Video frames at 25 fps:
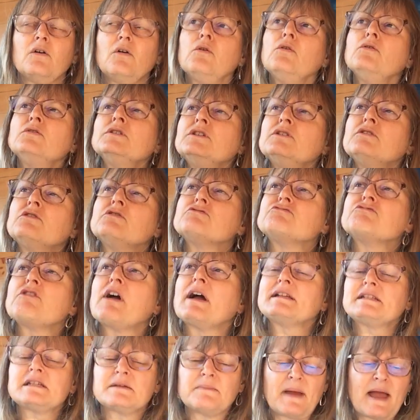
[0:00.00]
Or you could
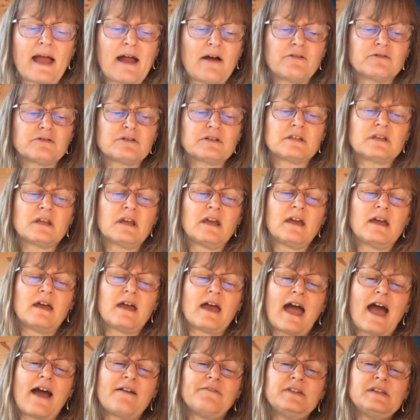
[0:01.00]
write about
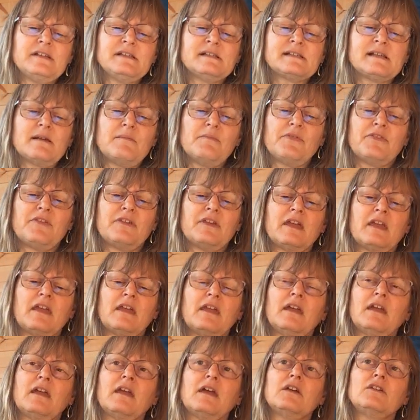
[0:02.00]
having
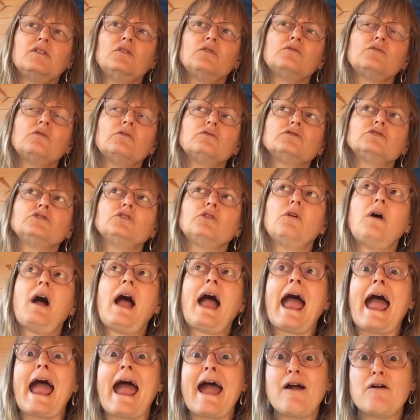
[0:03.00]
something you're not sure
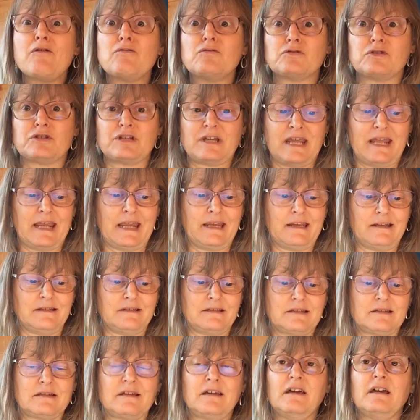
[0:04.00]
how to
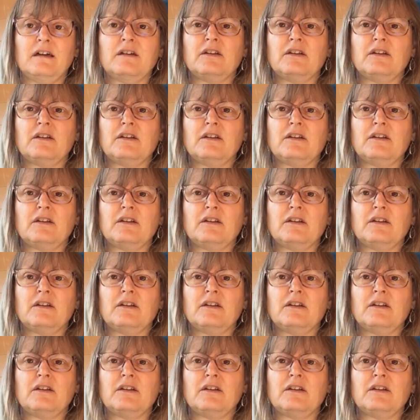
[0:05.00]
eat.